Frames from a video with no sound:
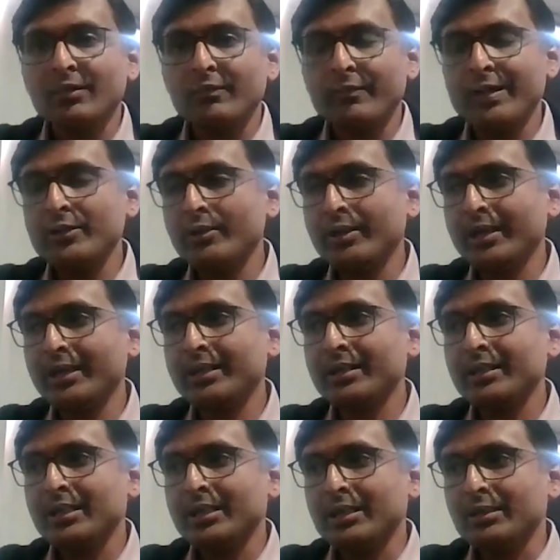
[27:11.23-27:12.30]
where you
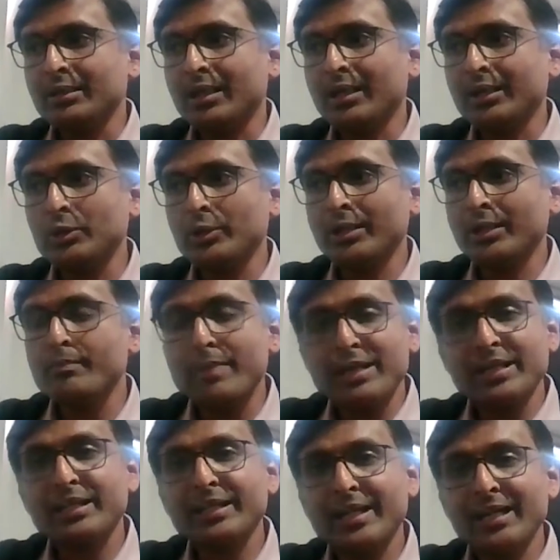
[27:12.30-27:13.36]
can
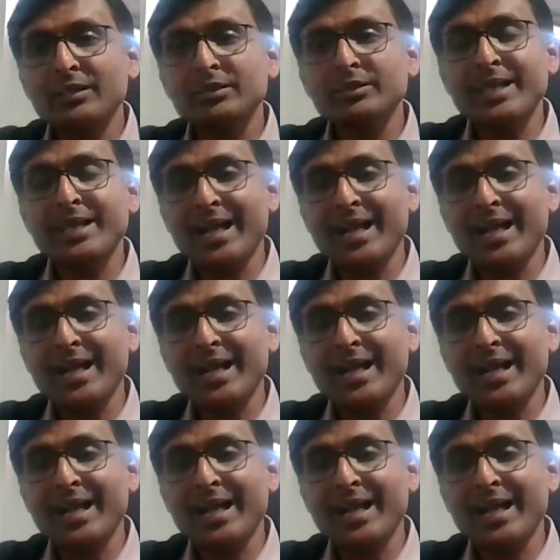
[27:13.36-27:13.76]
mitigate